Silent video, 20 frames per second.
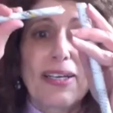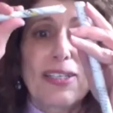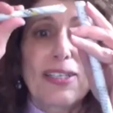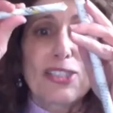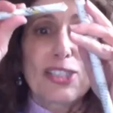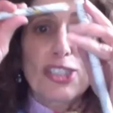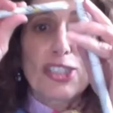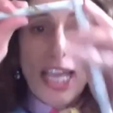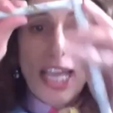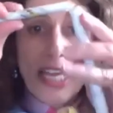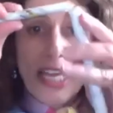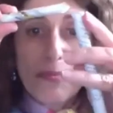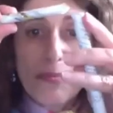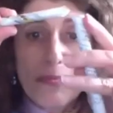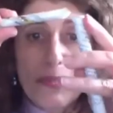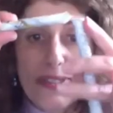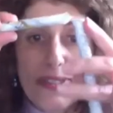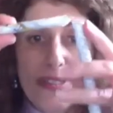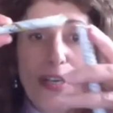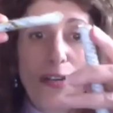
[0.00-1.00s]

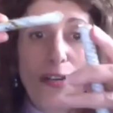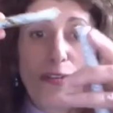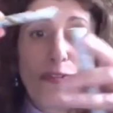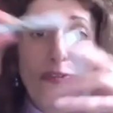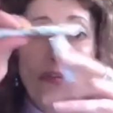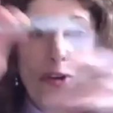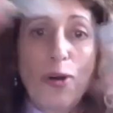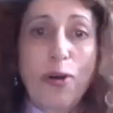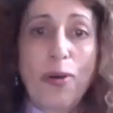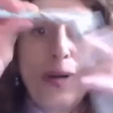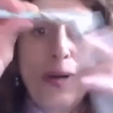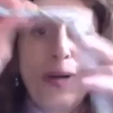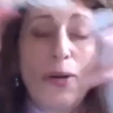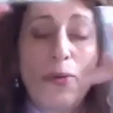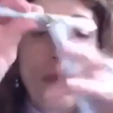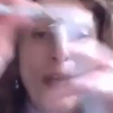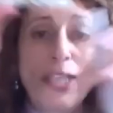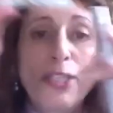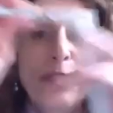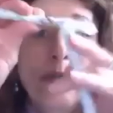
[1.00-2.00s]
shapes from
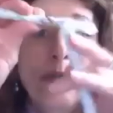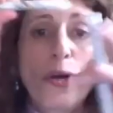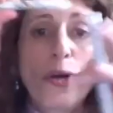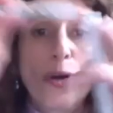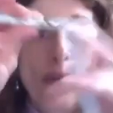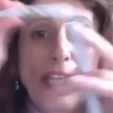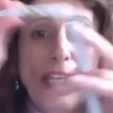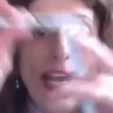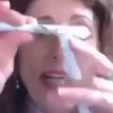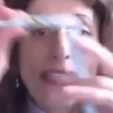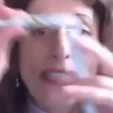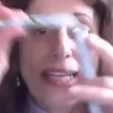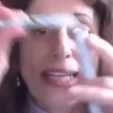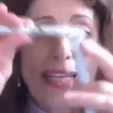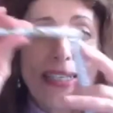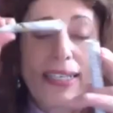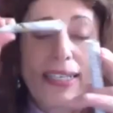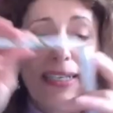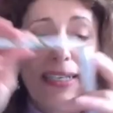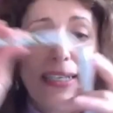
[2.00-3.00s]
when you connected
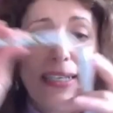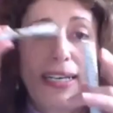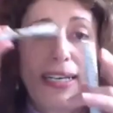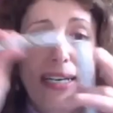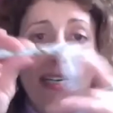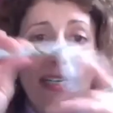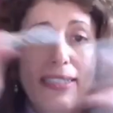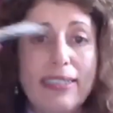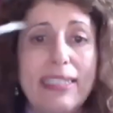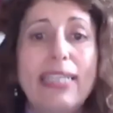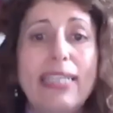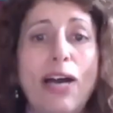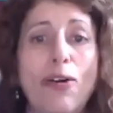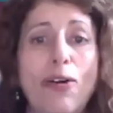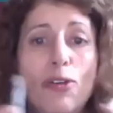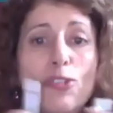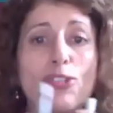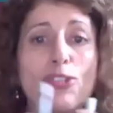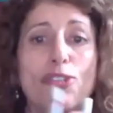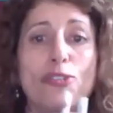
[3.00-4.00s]
Uh, the
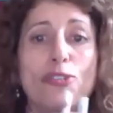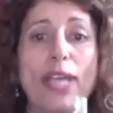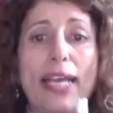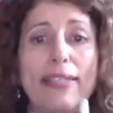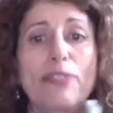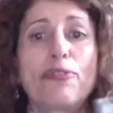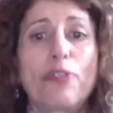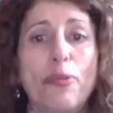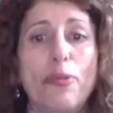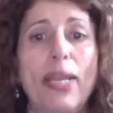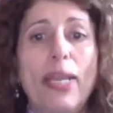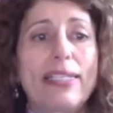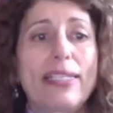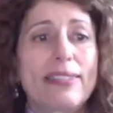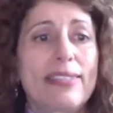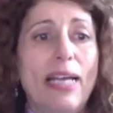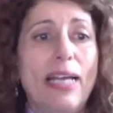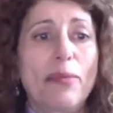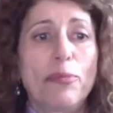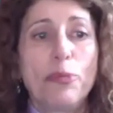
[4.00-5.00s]
dowels together from last
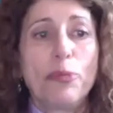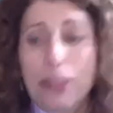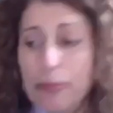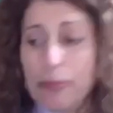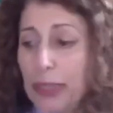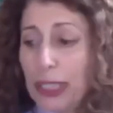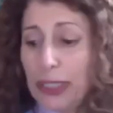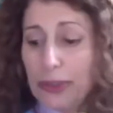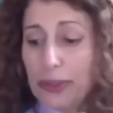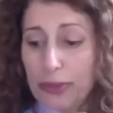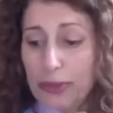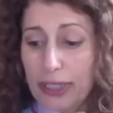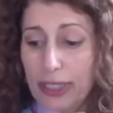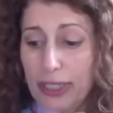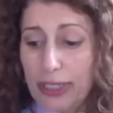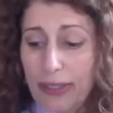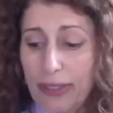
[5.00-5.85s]
time we built?